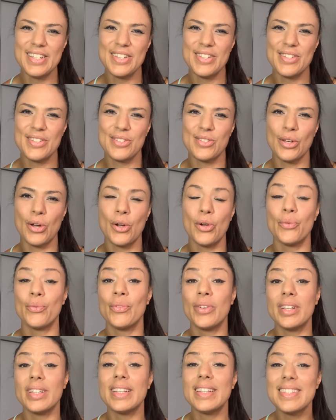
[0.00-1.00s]
So
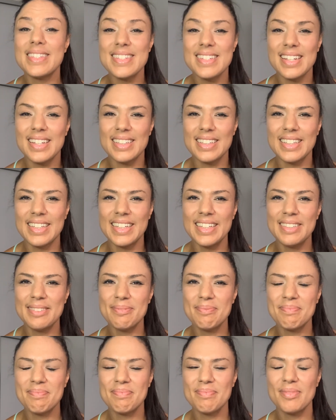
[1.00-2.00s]

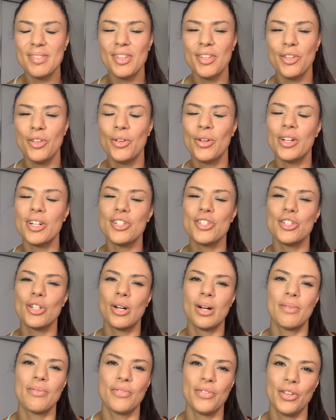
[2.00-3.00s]
realistically, you got to show
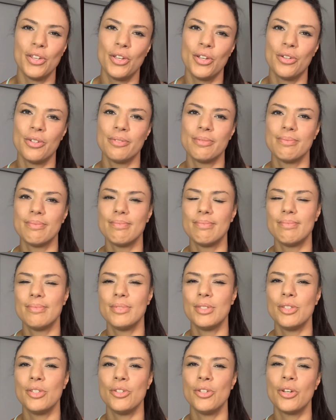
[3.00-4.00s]
up for you.
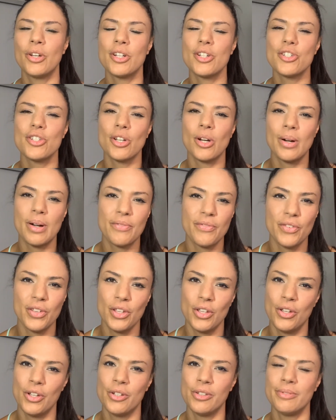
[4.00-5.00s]
You got to show up for
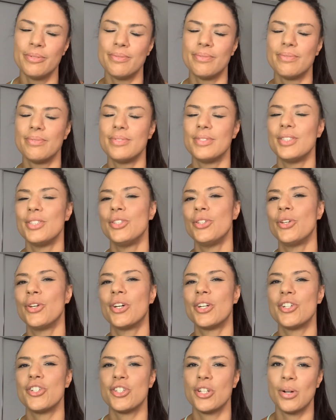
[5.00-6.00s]
you. You
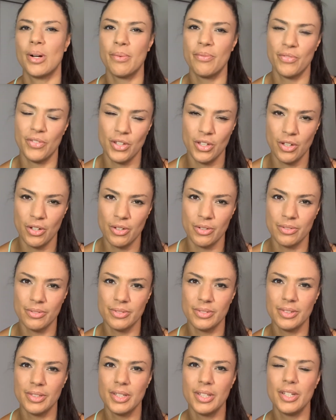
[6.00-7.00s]
got to show up for you.
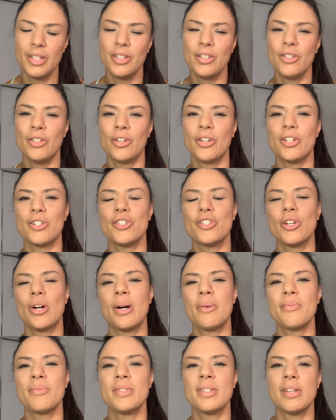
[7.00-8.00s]
You got to show
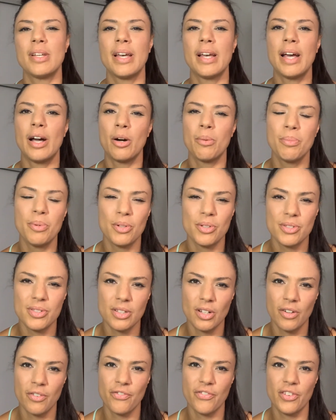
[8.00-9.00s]
up to help
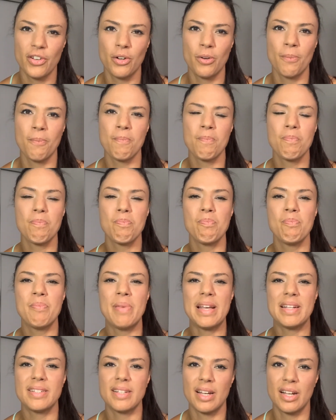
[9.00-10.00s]
yourself feel
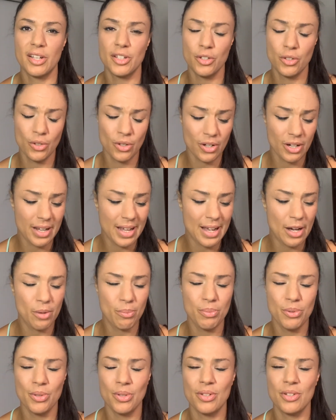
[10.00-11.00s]
better. You got to
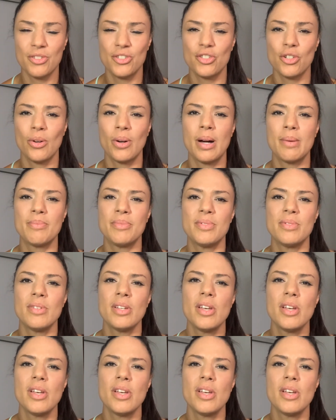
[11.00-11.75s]
help you show up